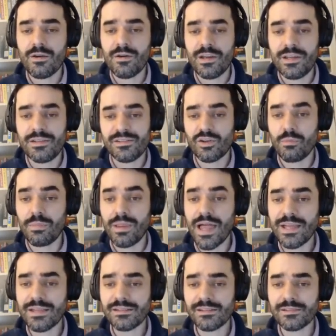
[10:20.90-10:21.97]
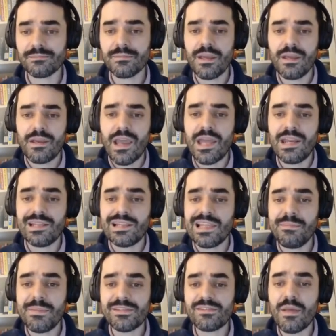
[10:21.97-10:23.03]
it's complex and it
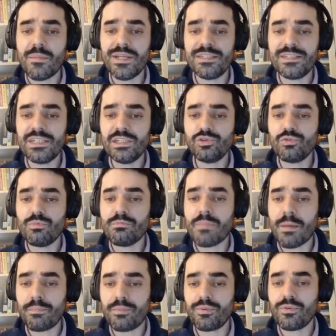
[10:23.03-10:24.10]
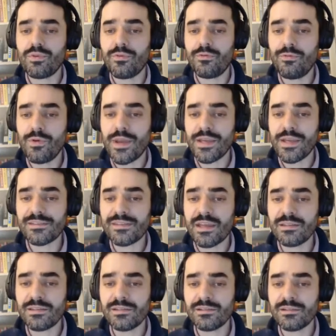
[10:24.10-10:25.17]
limits the ability to map the full
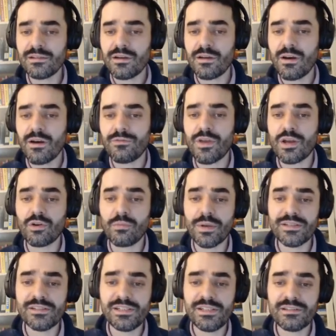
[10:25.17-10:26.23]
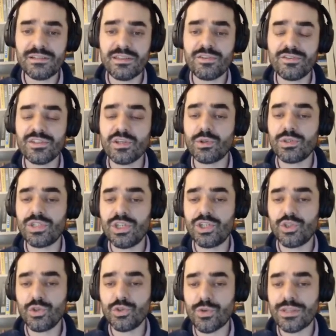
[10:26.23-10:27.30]
extent of the accomplices and the security
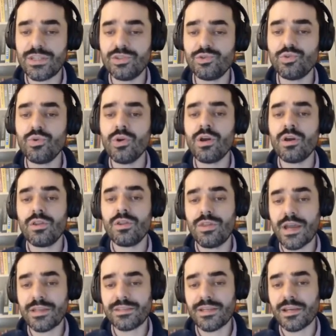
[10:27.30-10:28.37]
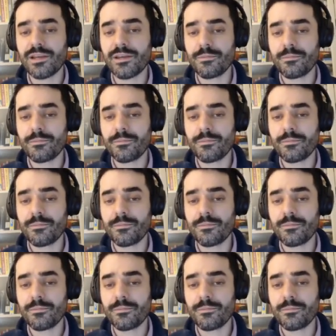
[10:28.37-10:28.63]
issues related to the attack.